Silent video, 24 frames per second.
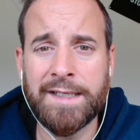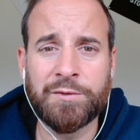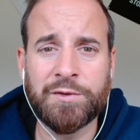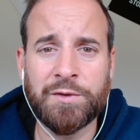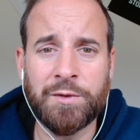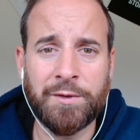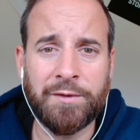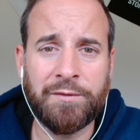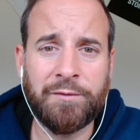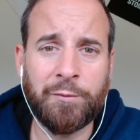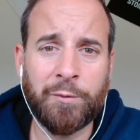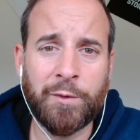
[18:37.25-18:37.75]

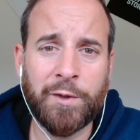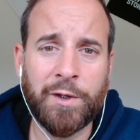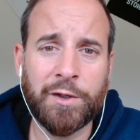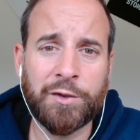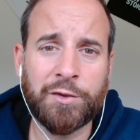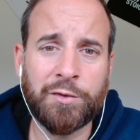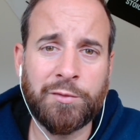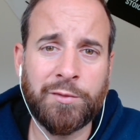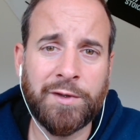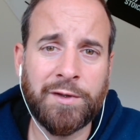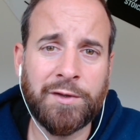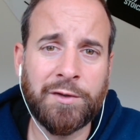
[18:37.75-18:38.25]
So if we are
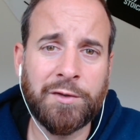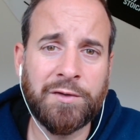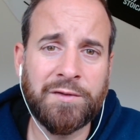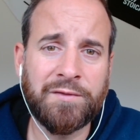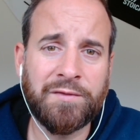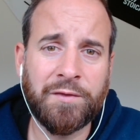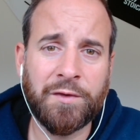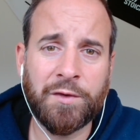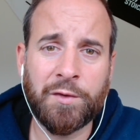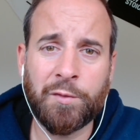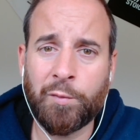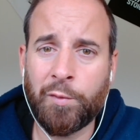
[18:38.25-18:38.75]
doing good
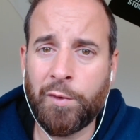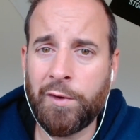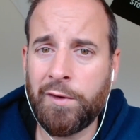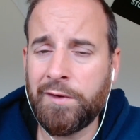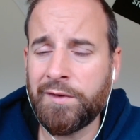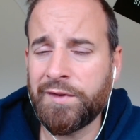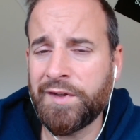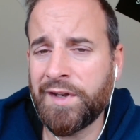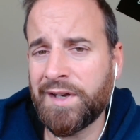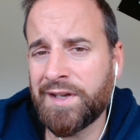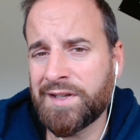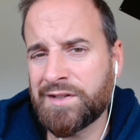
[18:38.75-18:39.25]
for the
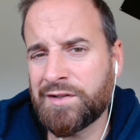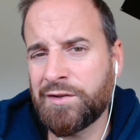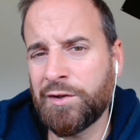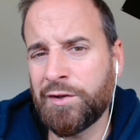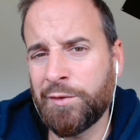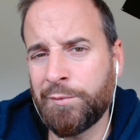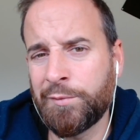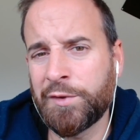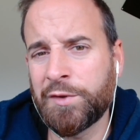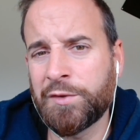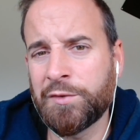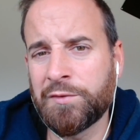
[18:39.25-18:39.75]
world, then it's going
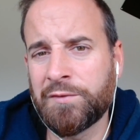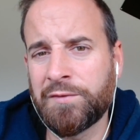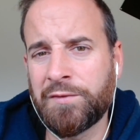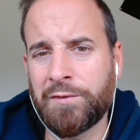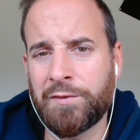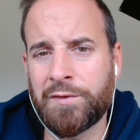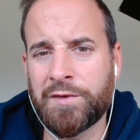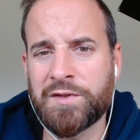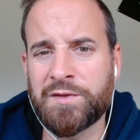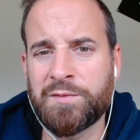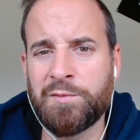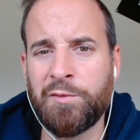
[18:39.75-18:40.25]
to be good for
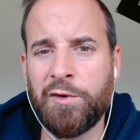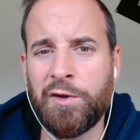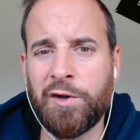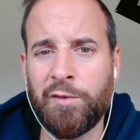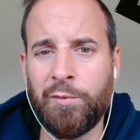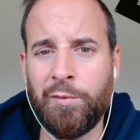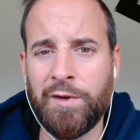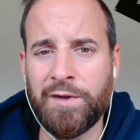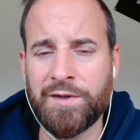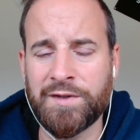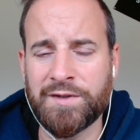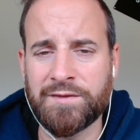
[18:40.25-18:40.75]
the smaller
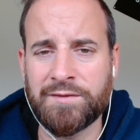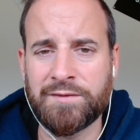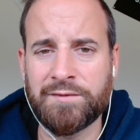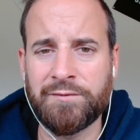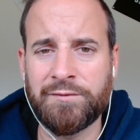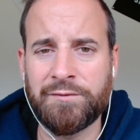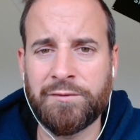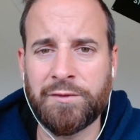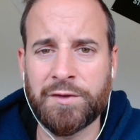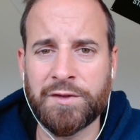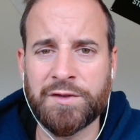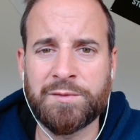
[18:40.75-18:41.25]
ones,
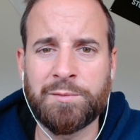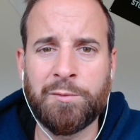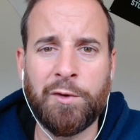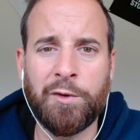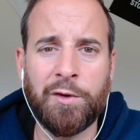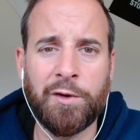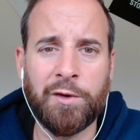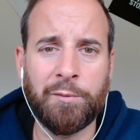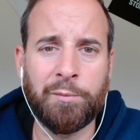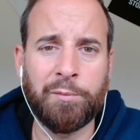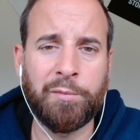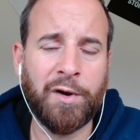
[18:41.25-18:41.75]
for the
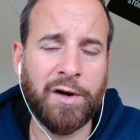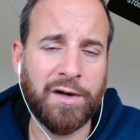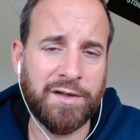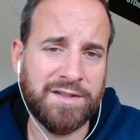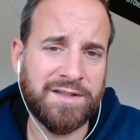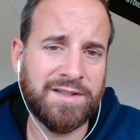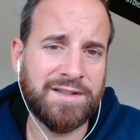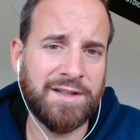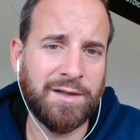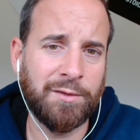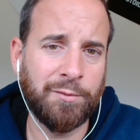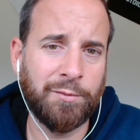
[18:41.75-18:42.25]
smaller
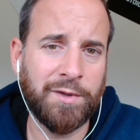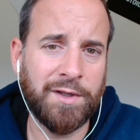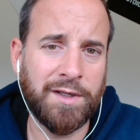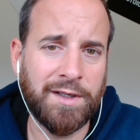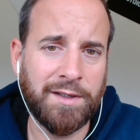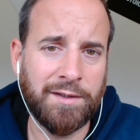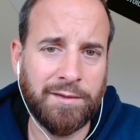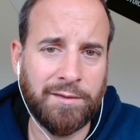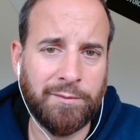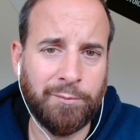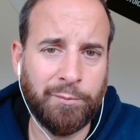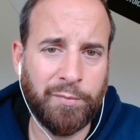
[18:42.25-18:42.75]
parts that
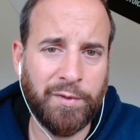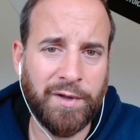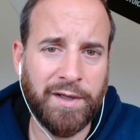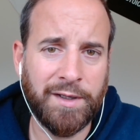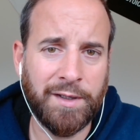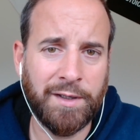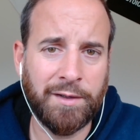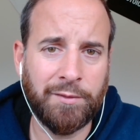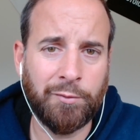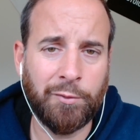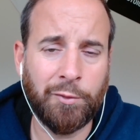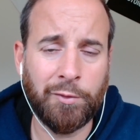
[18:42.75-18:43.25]
we
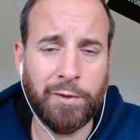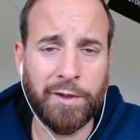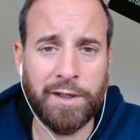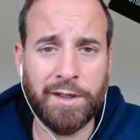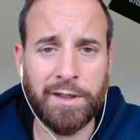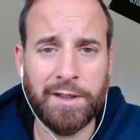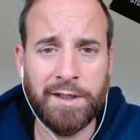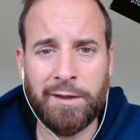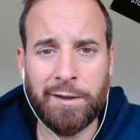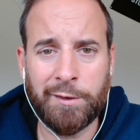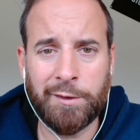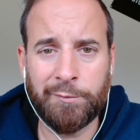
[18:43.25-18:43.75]
play a role
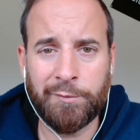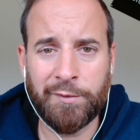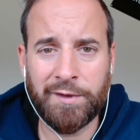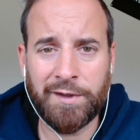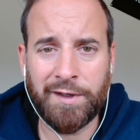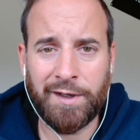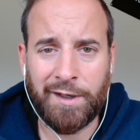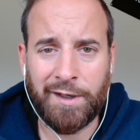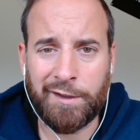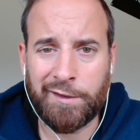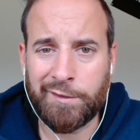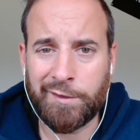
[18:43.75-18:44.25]
in. And
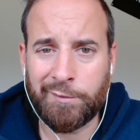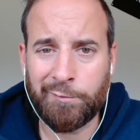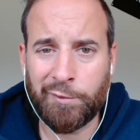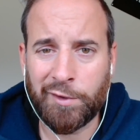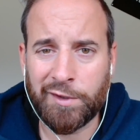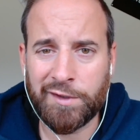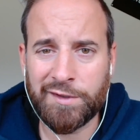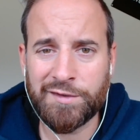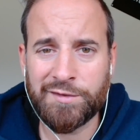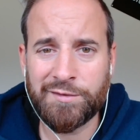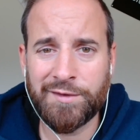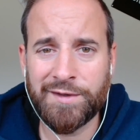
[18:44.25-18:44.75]

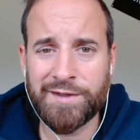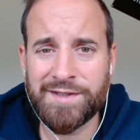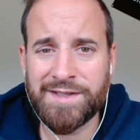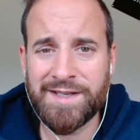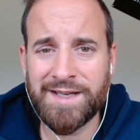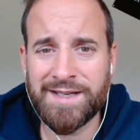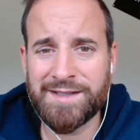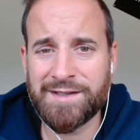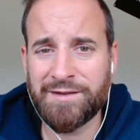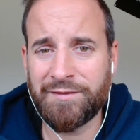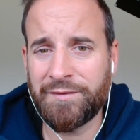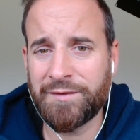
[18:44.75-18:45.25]
Marcus Aurelius
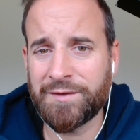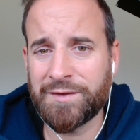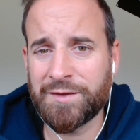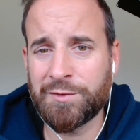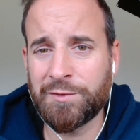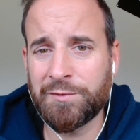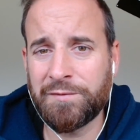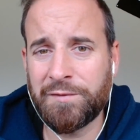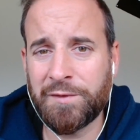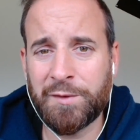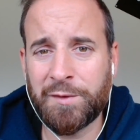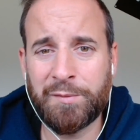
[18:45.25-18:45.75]
says, if it's
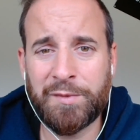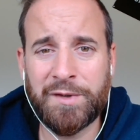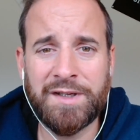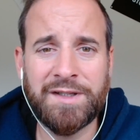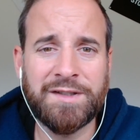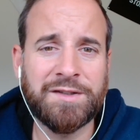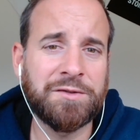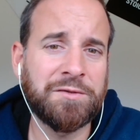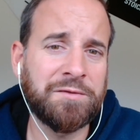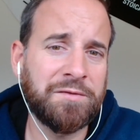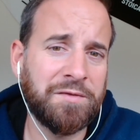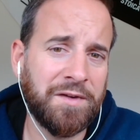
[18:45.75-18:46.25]
good for the bee,
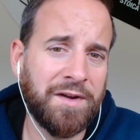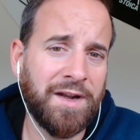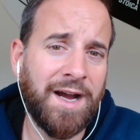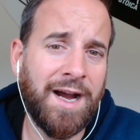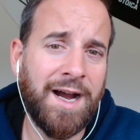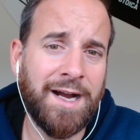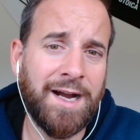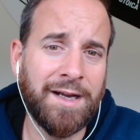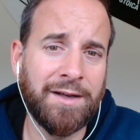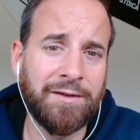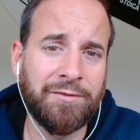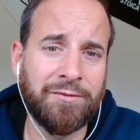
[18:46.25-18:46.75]
it's good for the
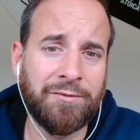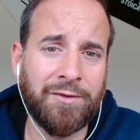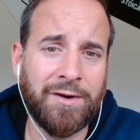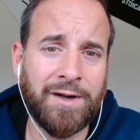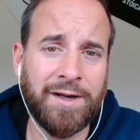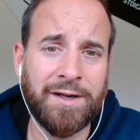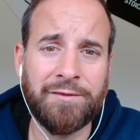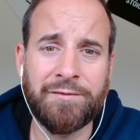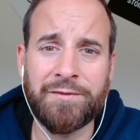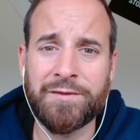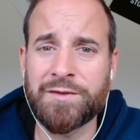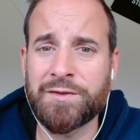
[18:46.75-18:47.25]
hive,
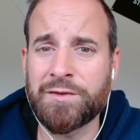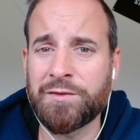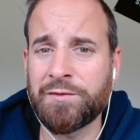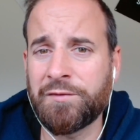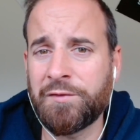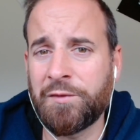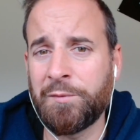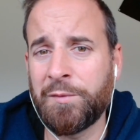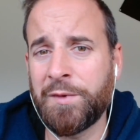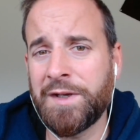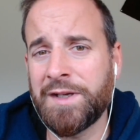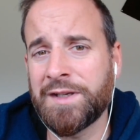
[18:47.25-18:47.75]
right? If it's good
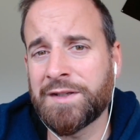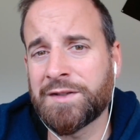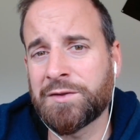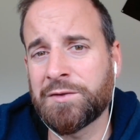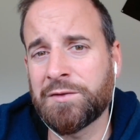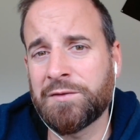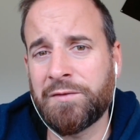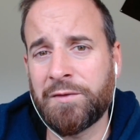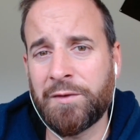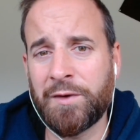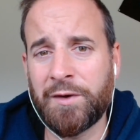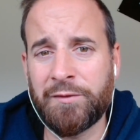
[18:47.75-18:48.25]
for me, it's
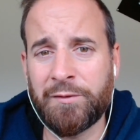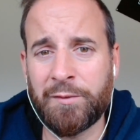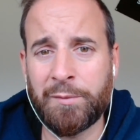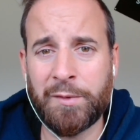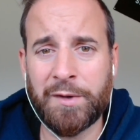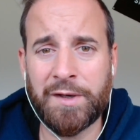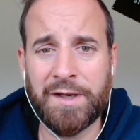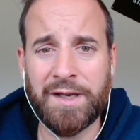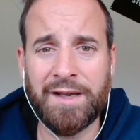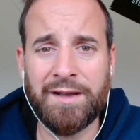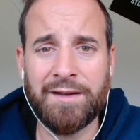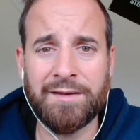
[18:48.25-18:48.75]
good for
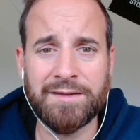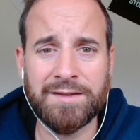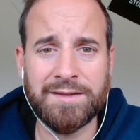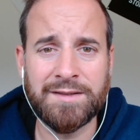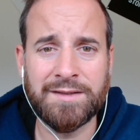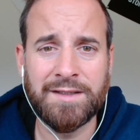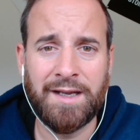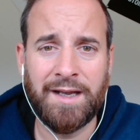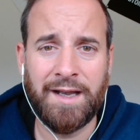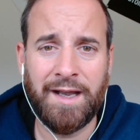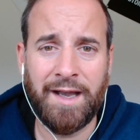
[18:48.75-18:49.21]
everybody else.